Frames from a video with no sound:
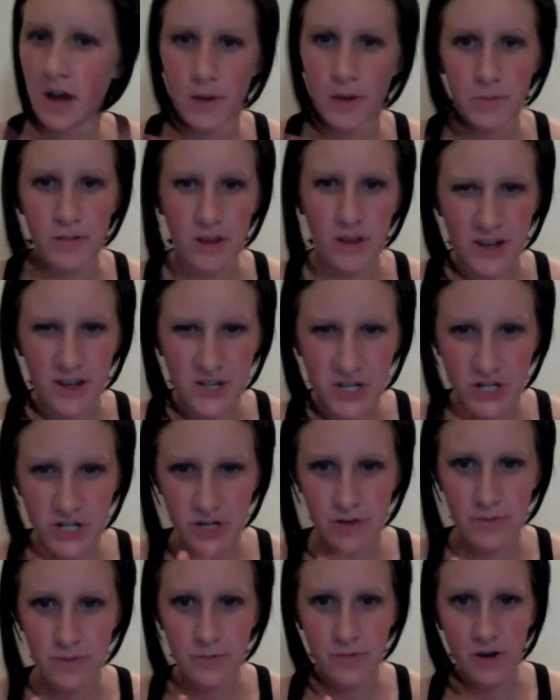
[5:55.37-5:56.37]
blush
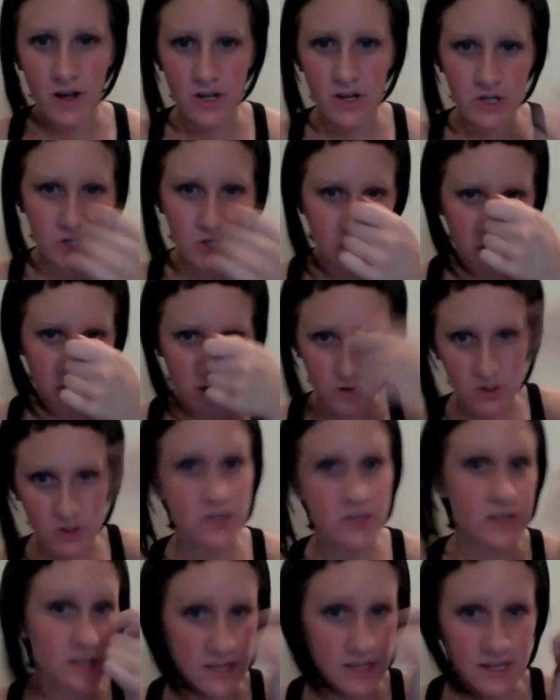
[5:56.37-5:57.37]
brush, and just